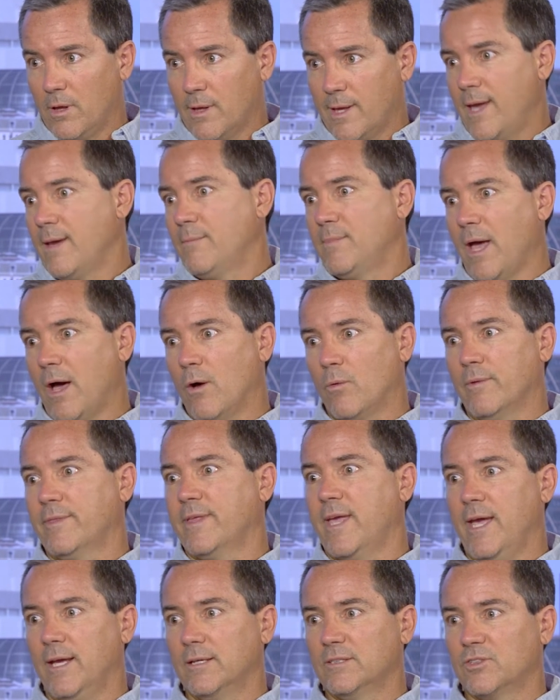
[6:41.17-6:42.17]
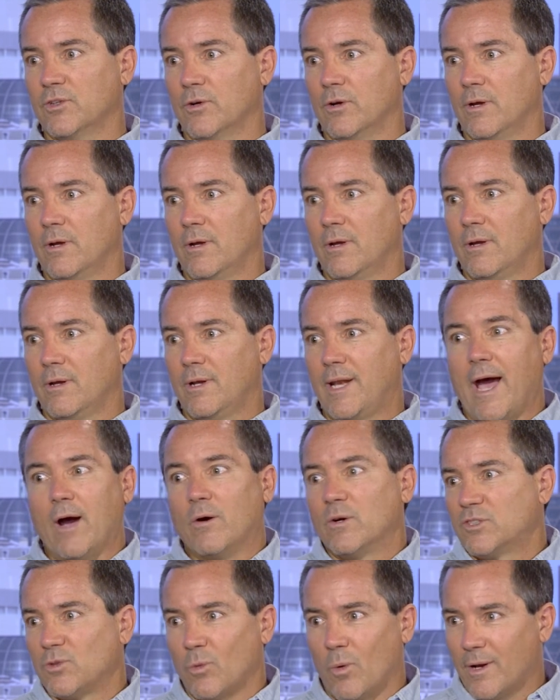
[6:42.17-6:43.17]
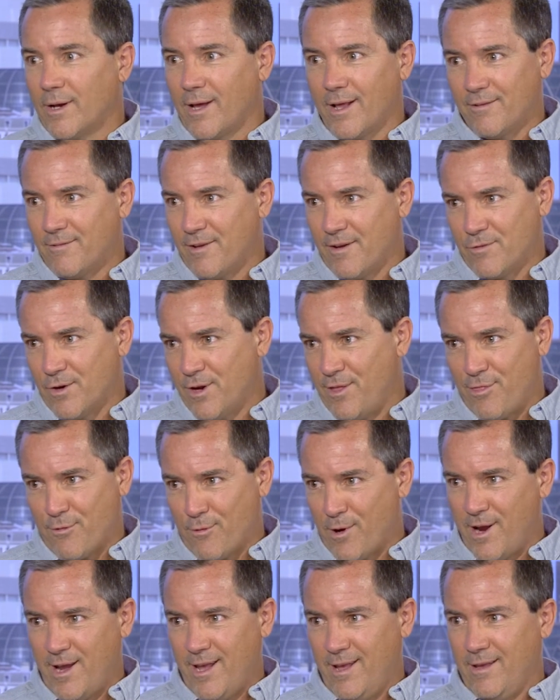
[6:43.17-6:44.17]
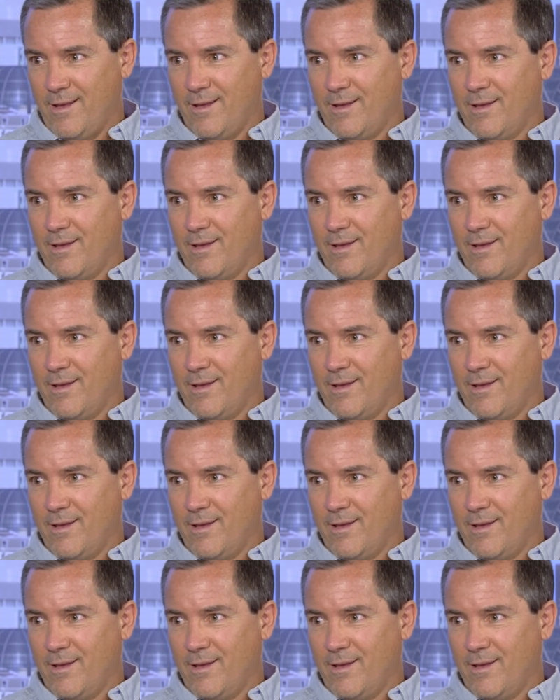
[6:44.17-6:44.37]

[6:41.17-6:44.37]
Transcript: came down with cancer. Now it's 1 out of every 3.